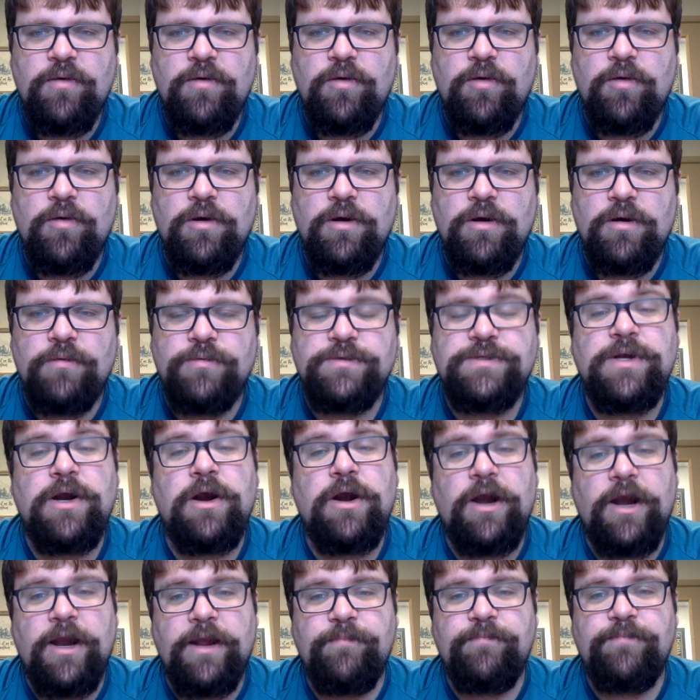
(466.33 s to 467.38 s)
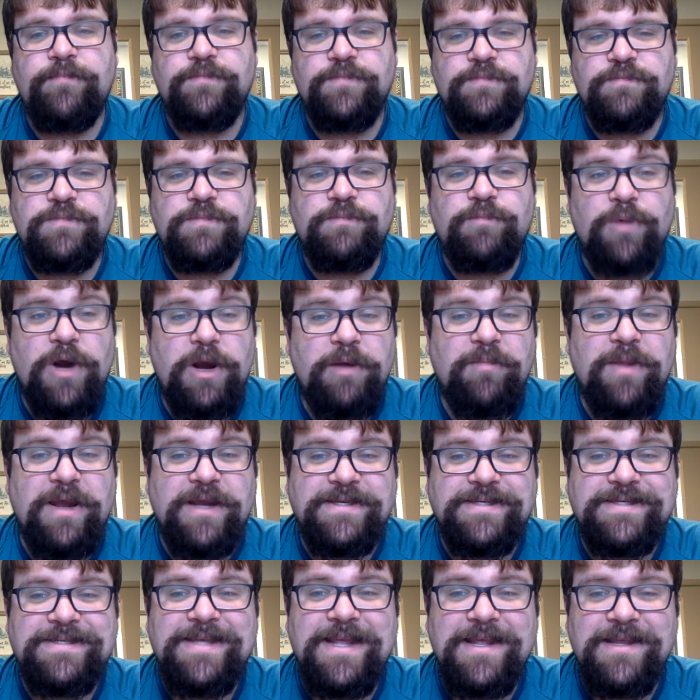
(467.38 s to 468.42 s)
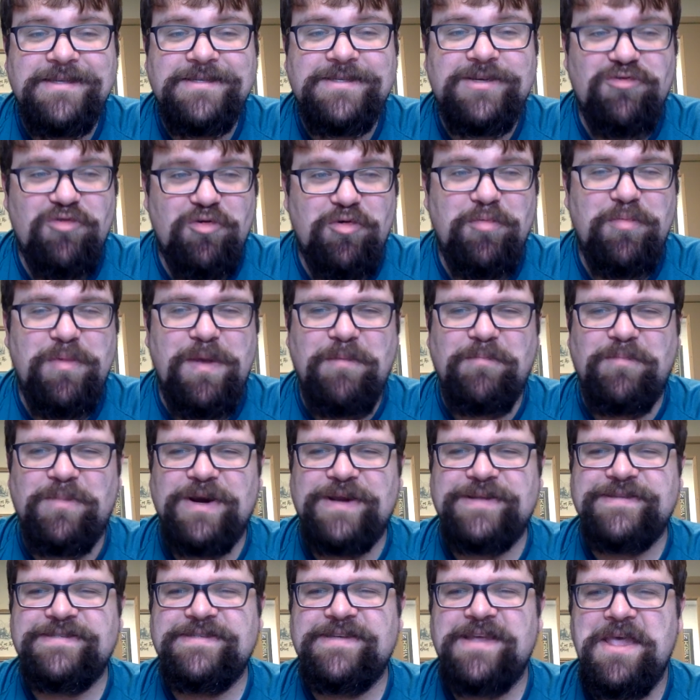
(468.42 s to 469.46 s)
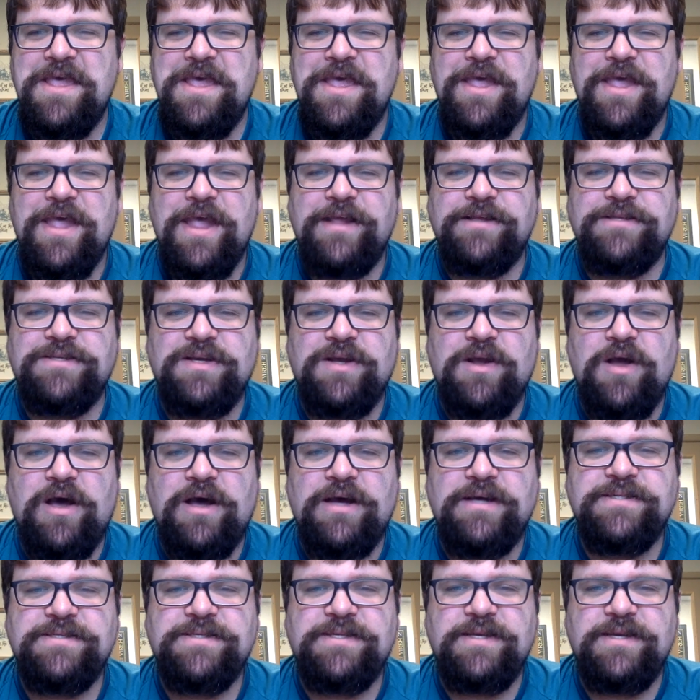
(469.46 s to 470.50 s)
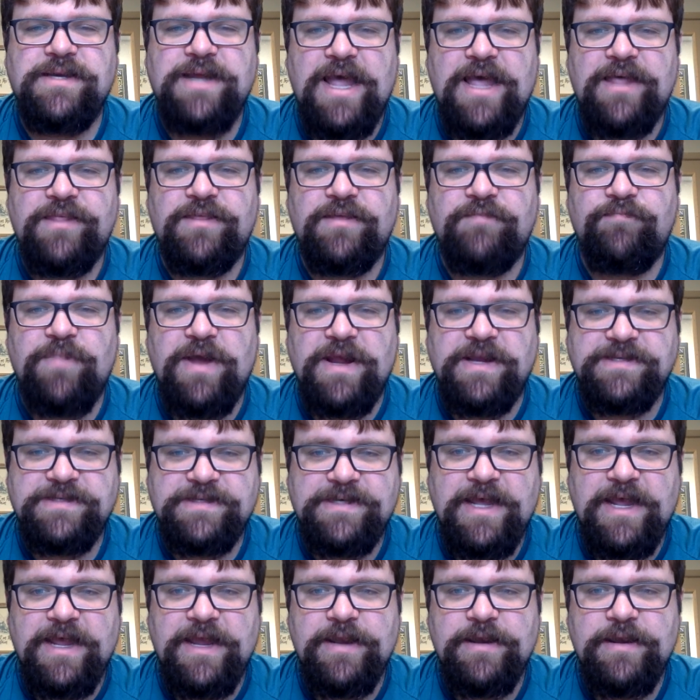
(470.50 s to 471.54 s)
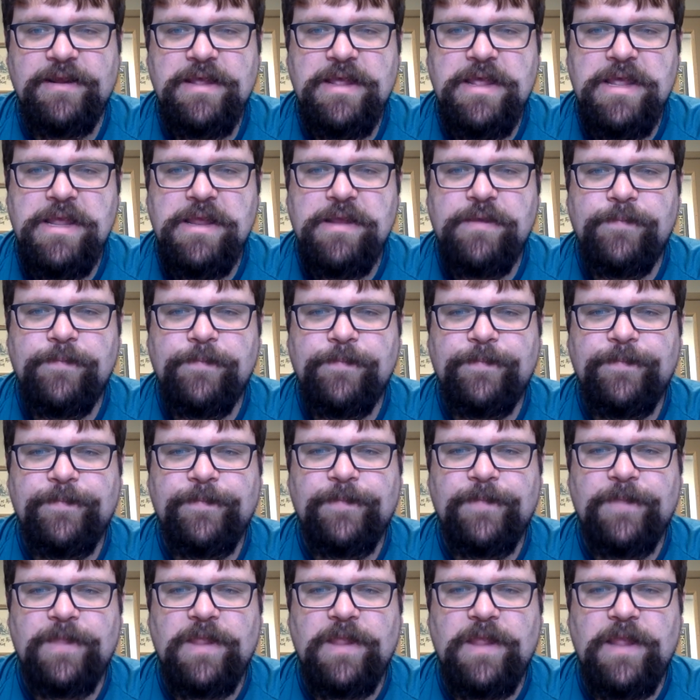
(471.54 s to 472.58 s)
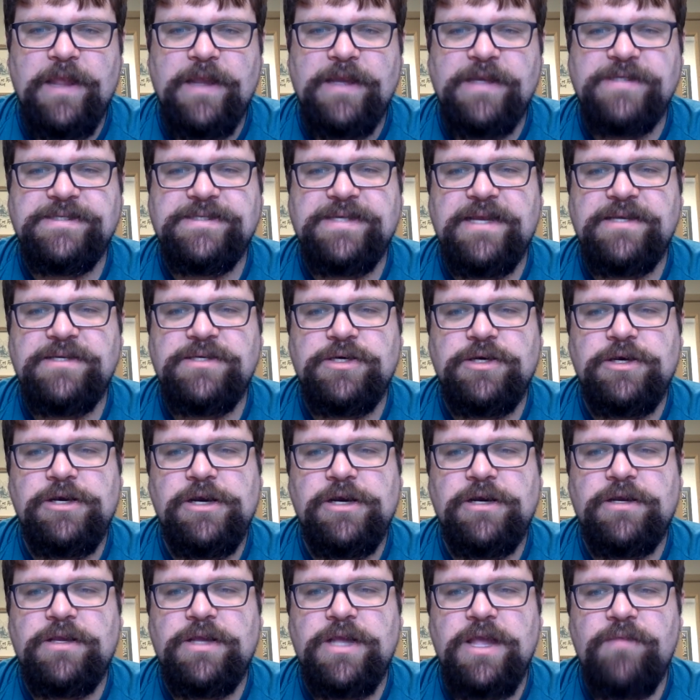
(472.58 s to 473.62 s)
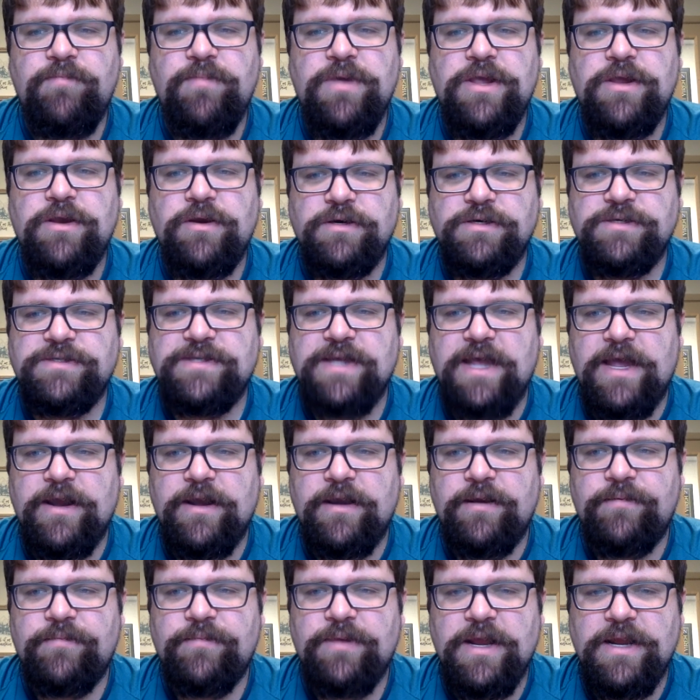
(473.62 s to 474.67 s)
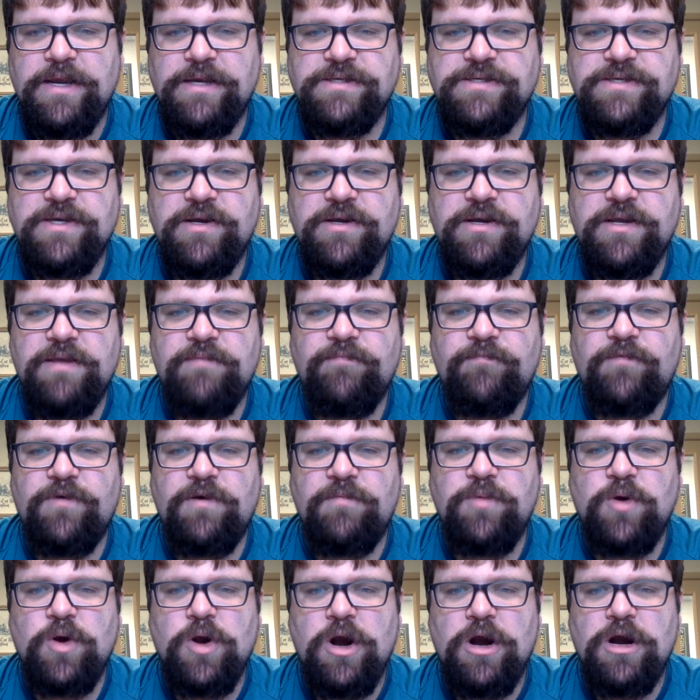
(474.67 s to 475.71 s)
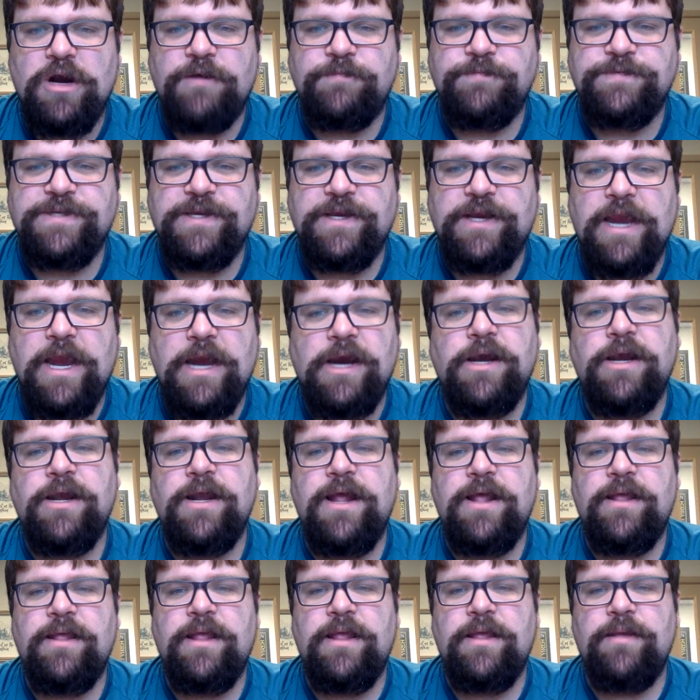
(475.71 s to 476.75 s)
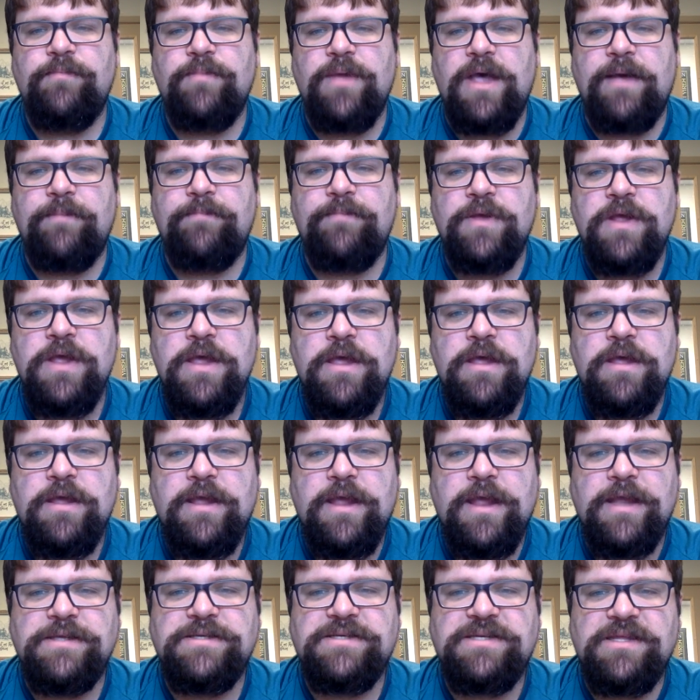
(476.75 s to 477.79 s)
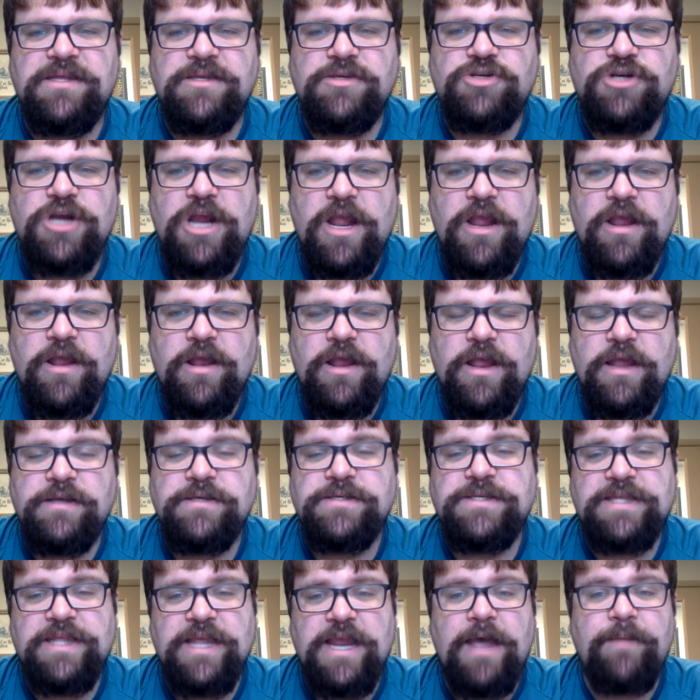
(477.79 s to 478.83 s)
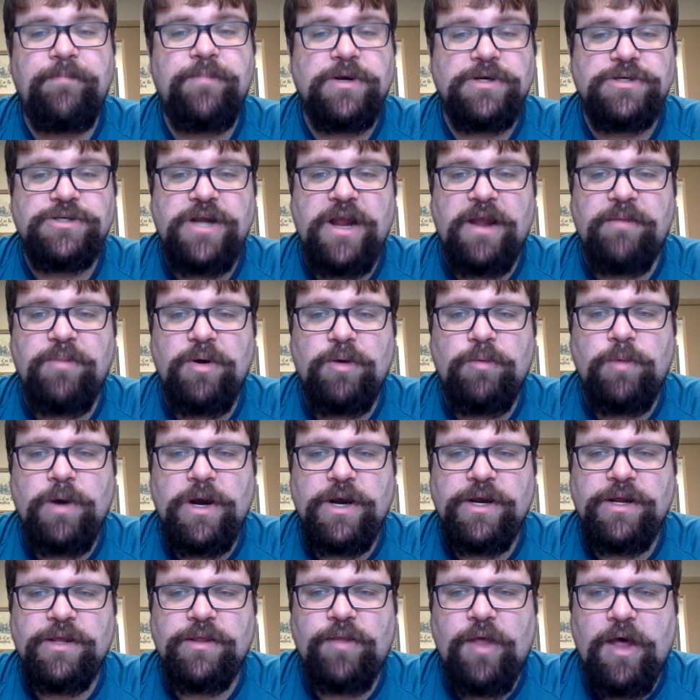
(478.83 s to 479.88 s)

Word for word: or sorry, bring my sin to remembrance, and to cause the death of my son. And he said to her, Give me your son. And he took him from her arms and carried him up into the cha- into the upper chamber where he